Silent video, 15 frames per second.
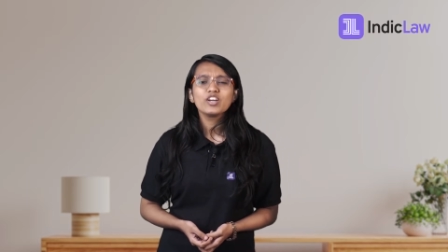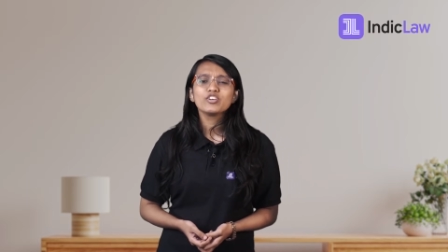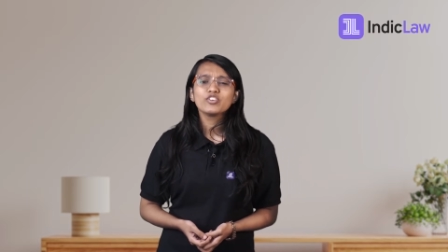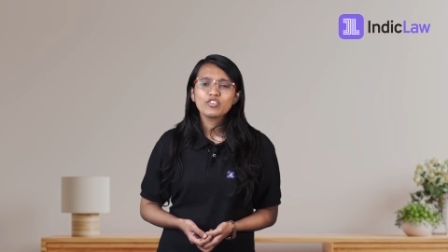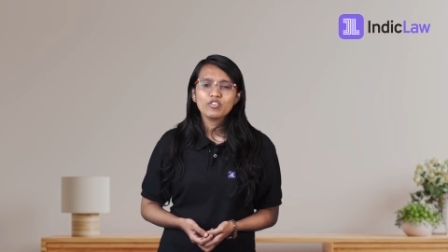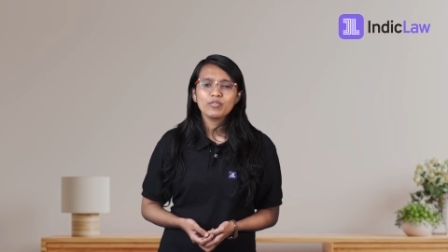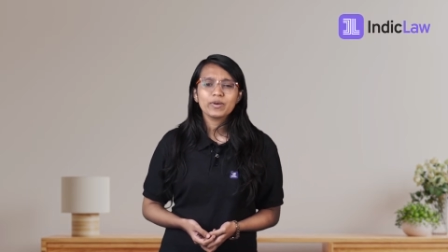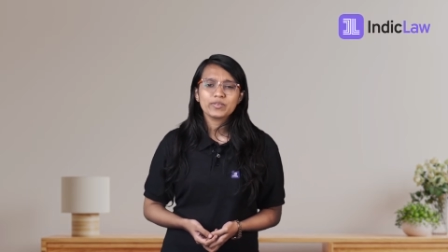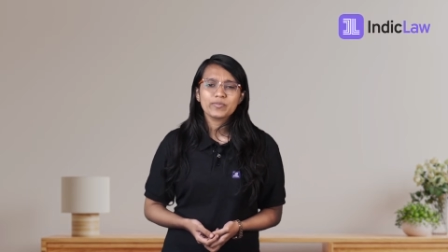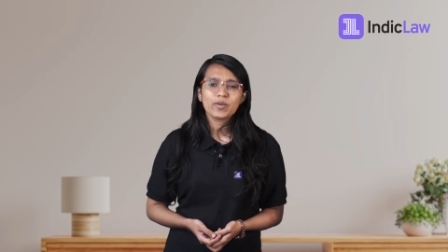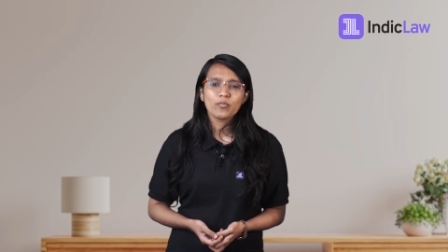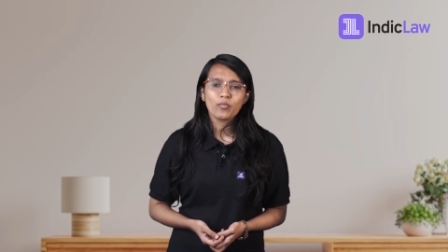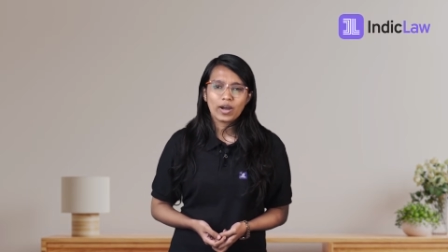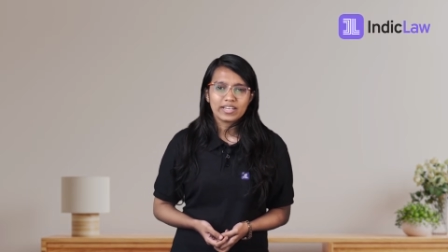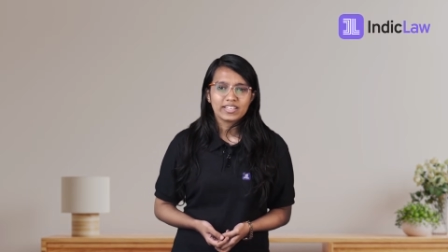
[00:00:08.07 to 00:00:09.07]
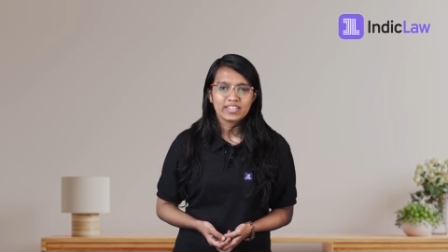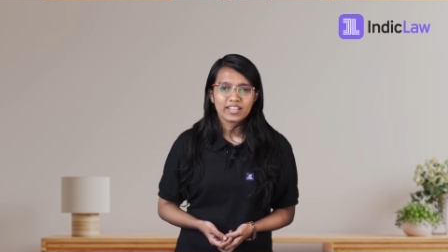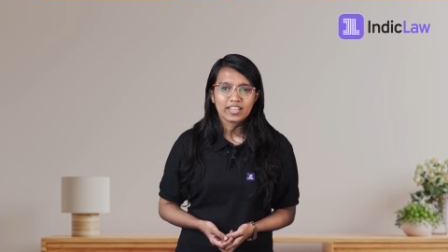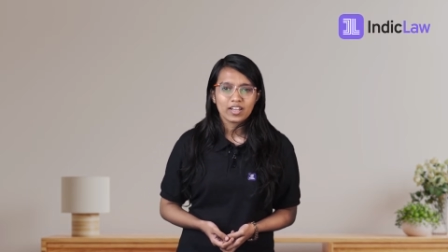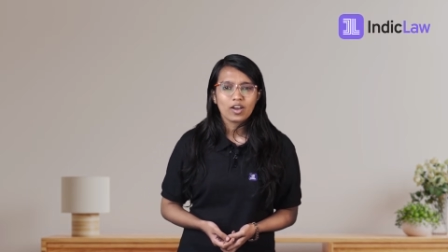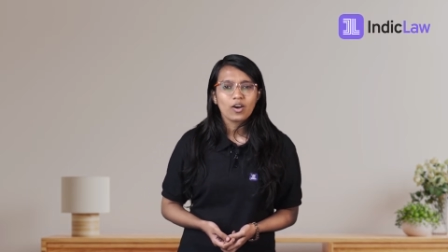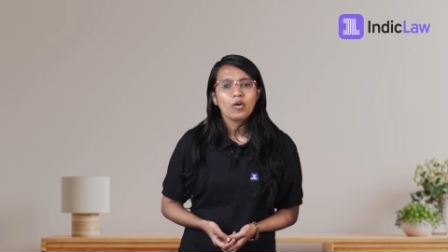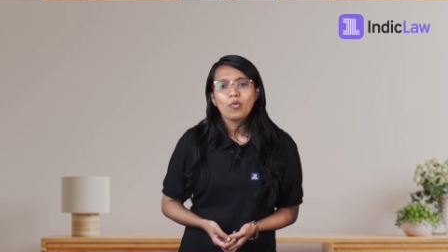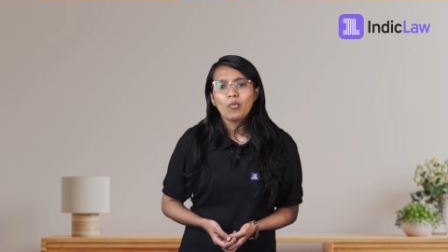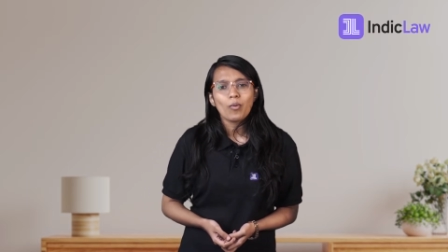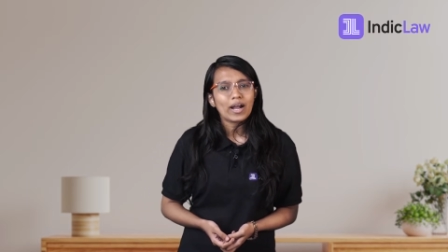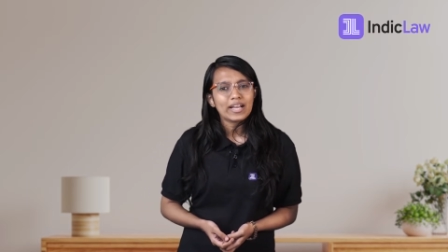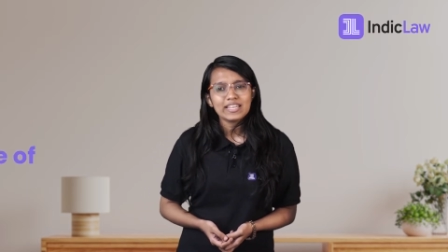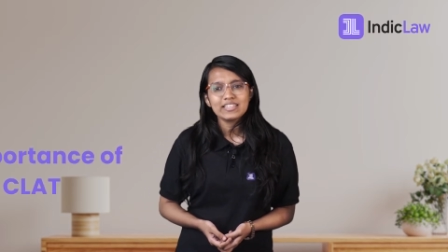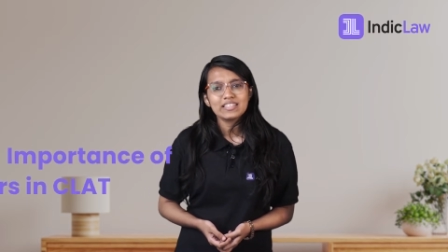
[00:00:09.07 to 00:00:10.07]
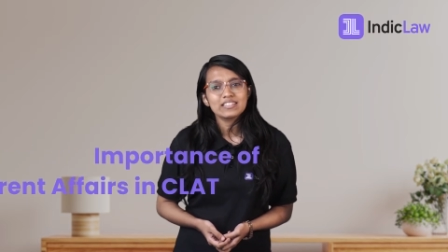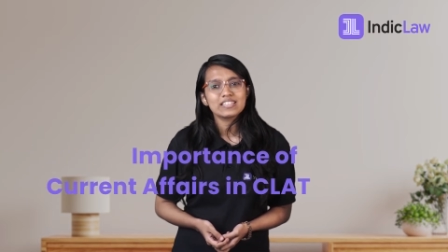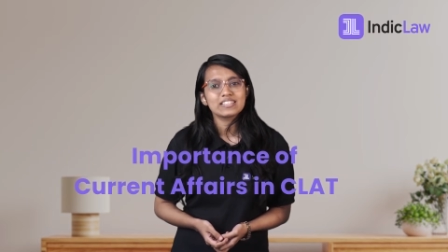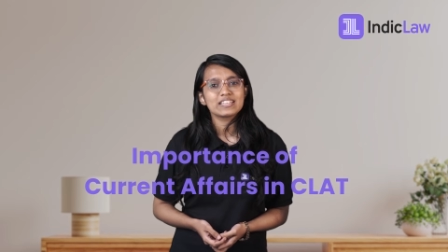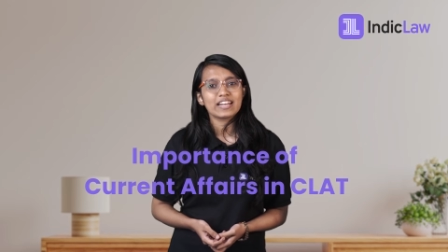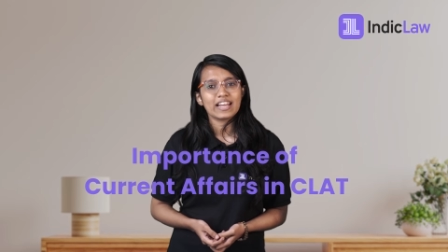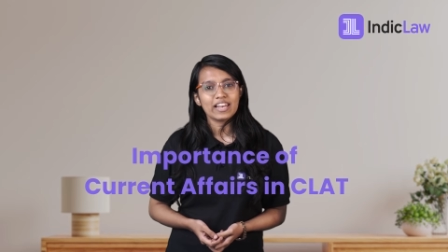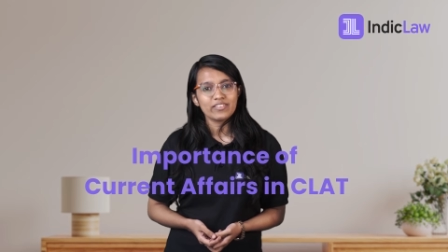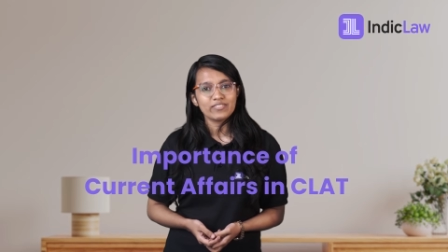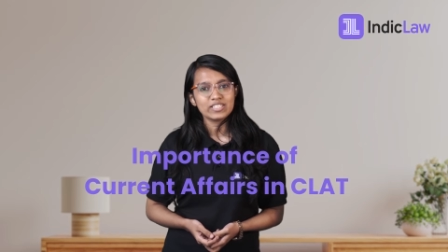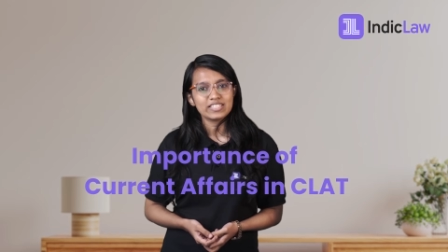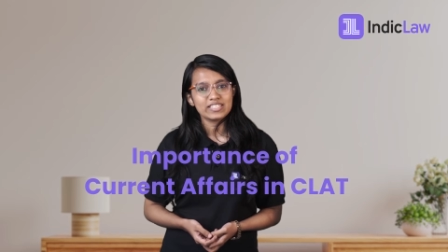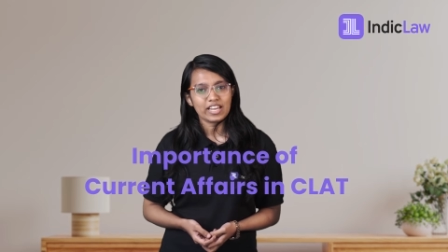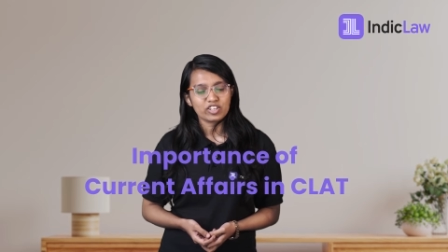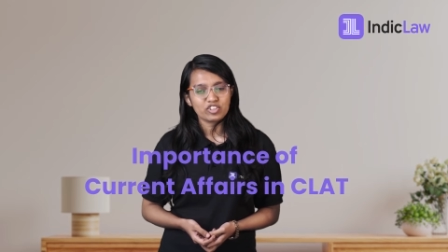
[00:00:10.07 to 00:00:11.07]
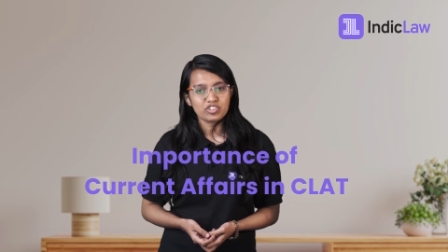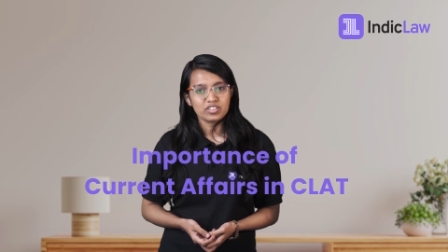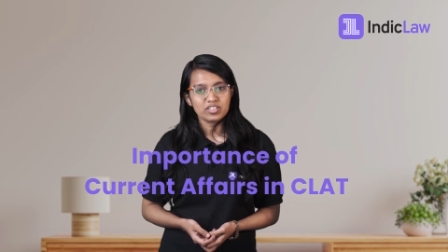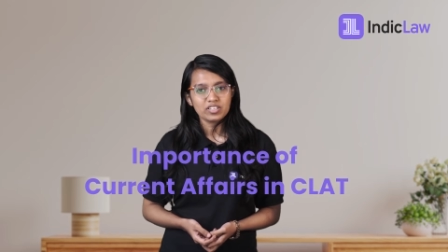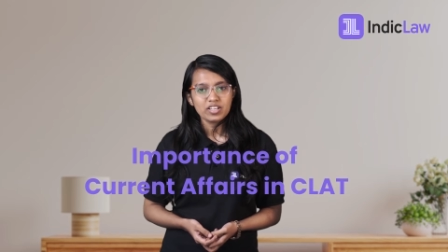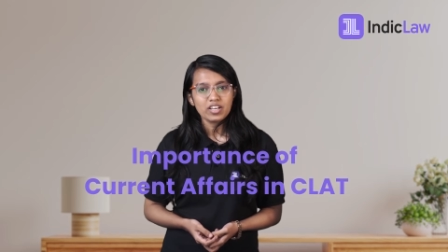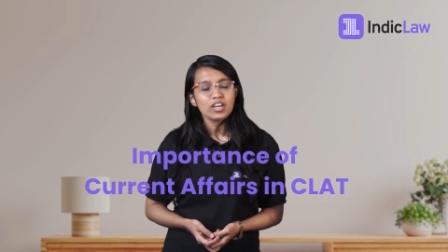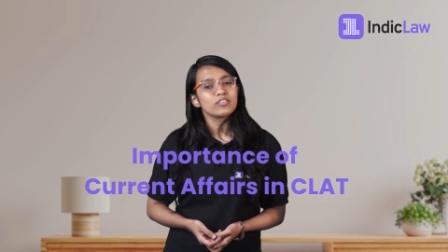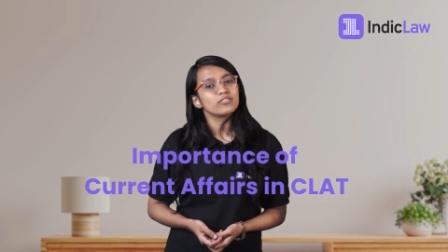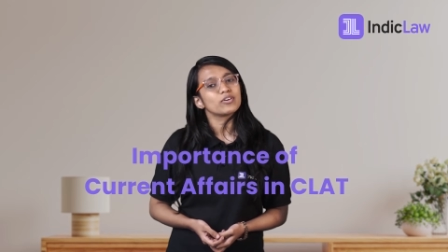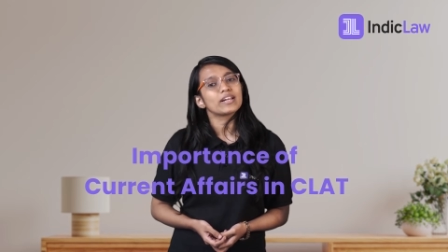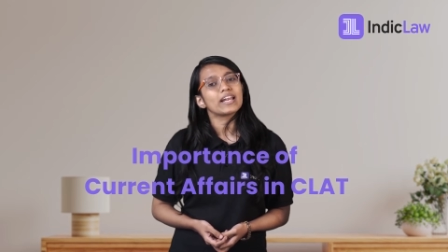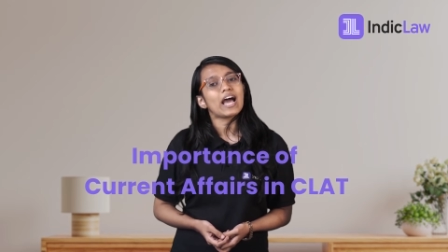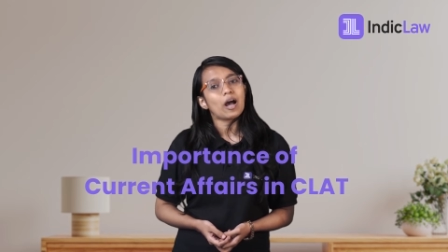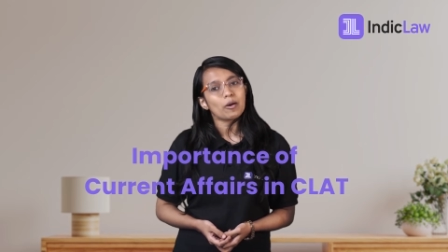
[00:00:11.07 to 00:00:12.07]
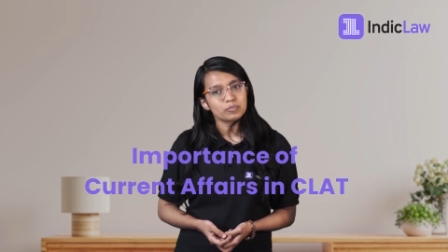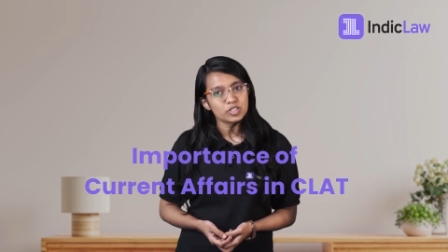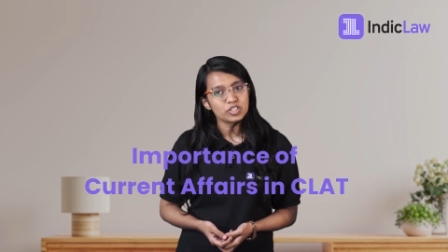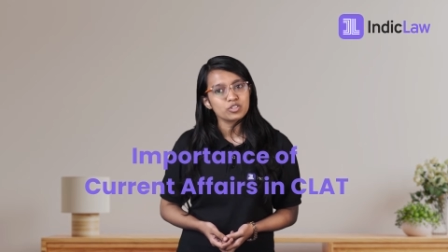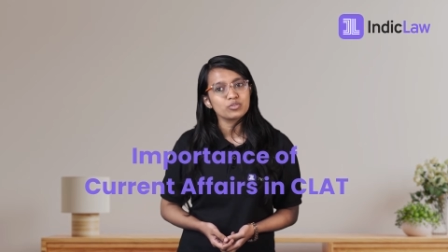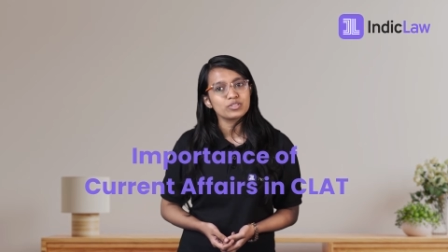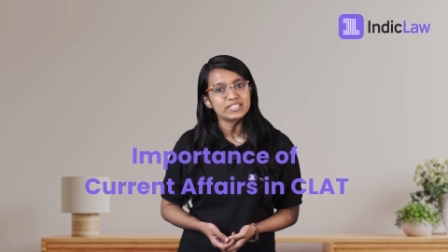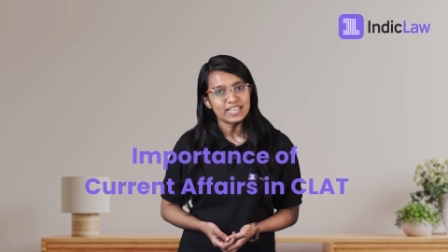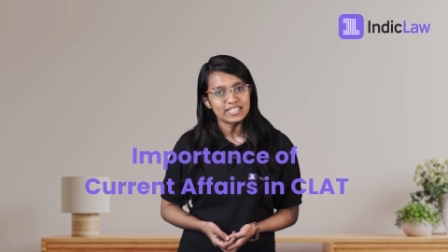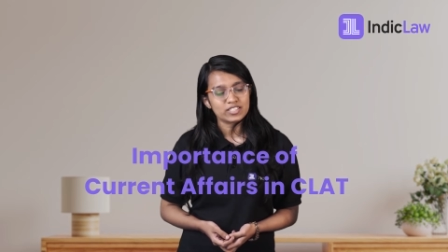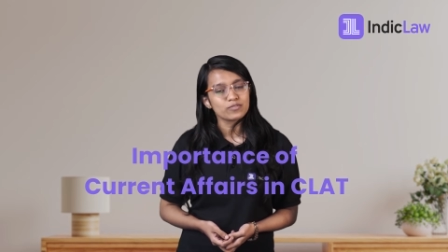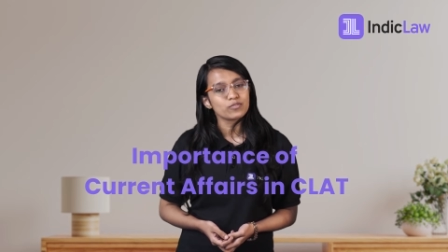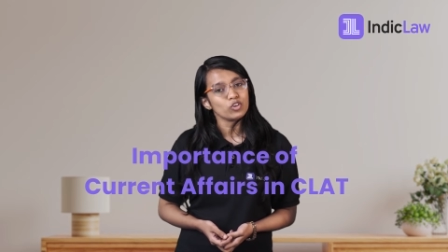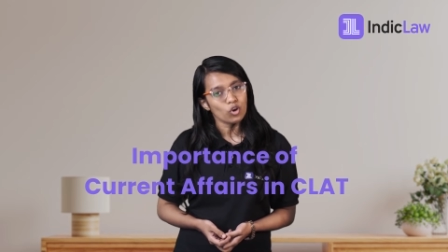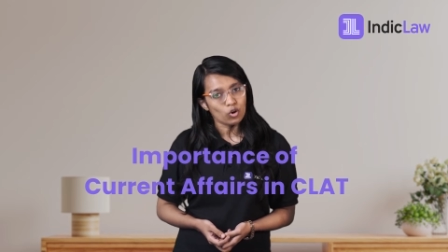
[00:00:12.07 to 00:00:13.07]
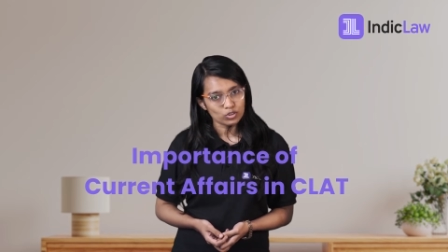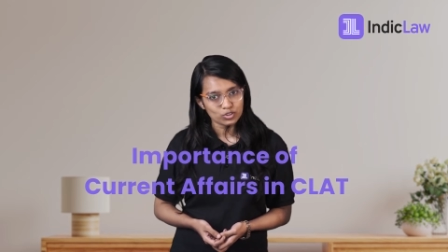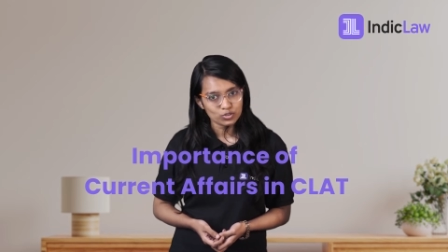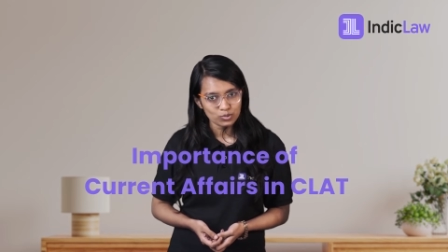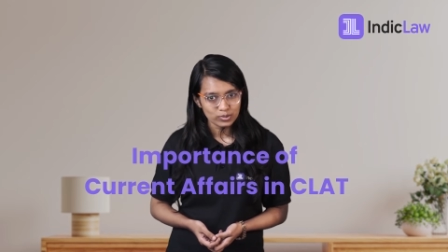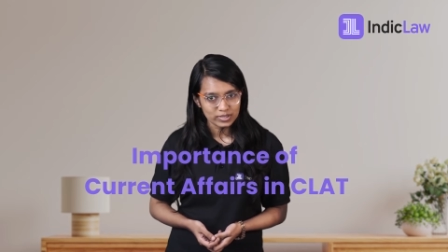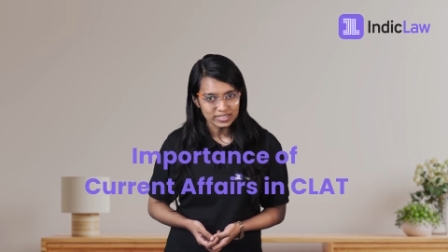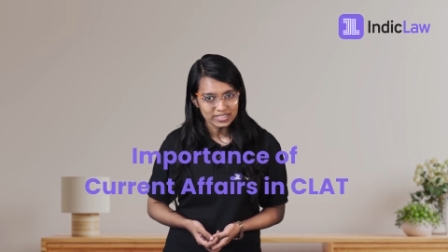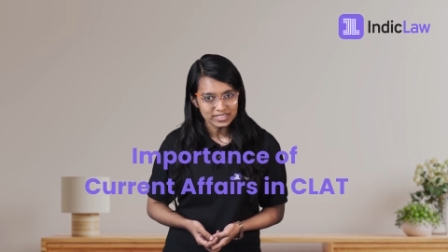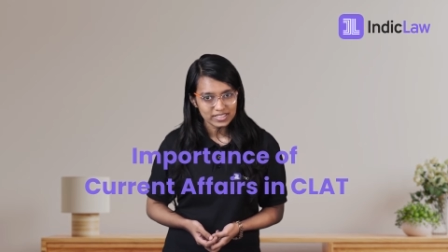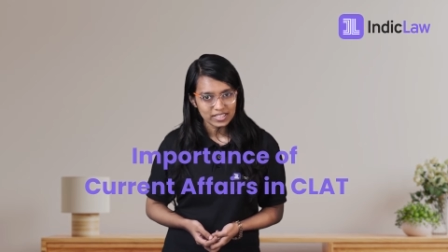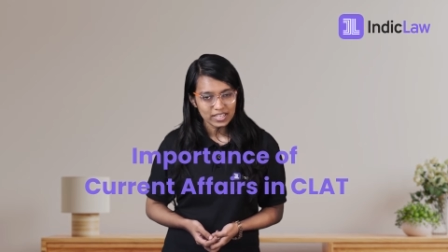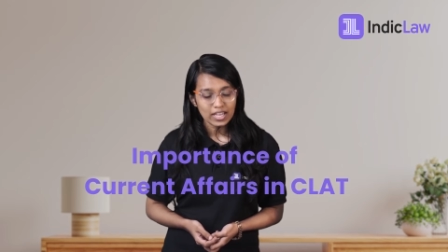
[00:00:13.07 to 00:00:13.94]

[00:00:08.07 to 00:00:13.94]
You must be wondering why this is a relevant section for an aptitude test for law students.